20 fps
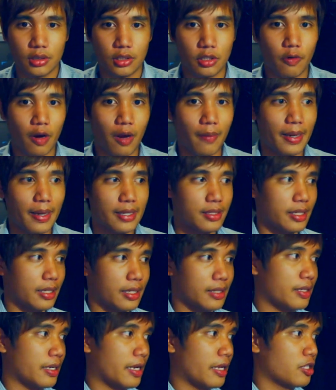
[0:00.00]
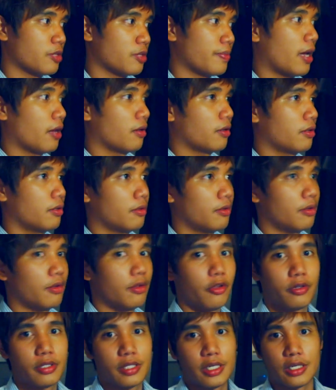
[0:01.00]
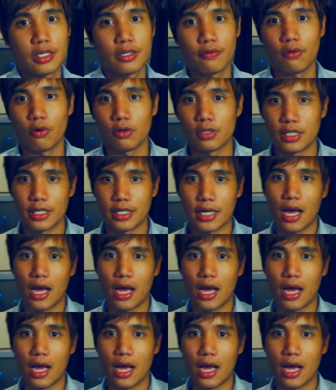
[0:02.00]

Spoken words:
Divided by 60, it's about 13 to 14